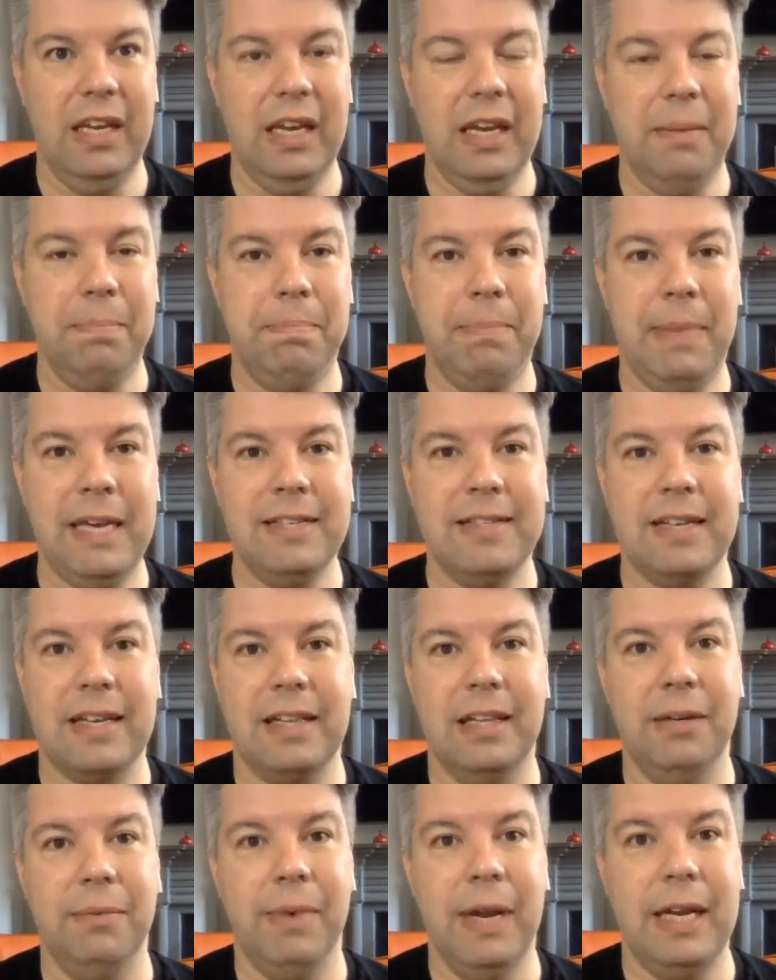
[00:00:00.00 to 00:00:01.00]
it
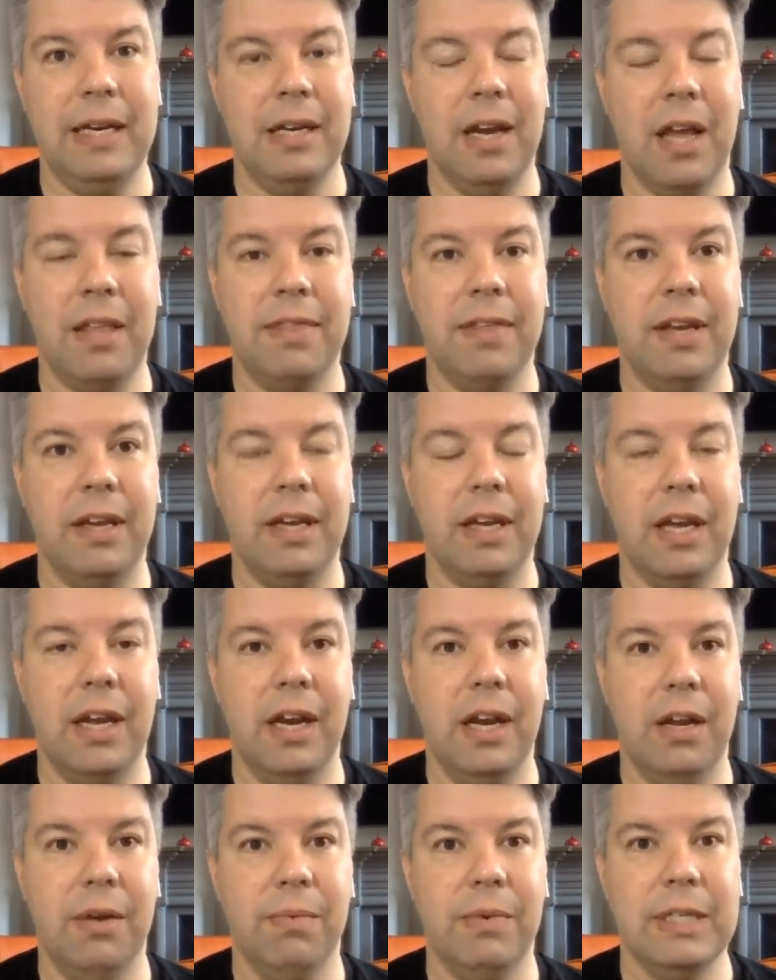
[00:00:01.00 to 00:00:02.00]
basically weighed nothing
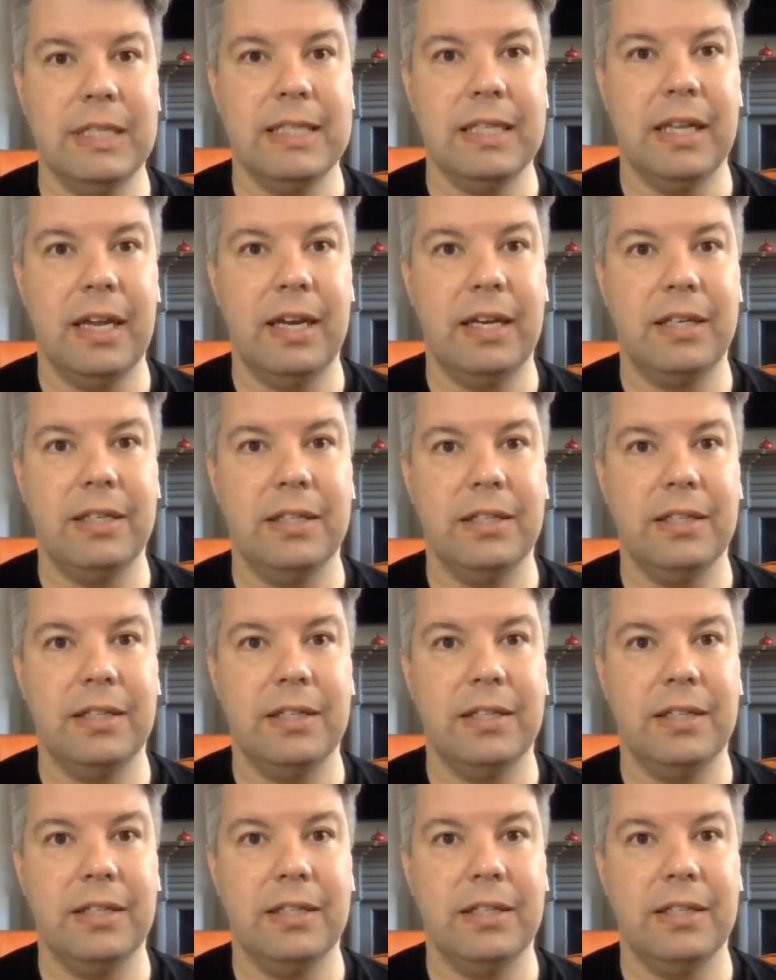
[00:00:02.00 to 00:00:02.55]
and it was like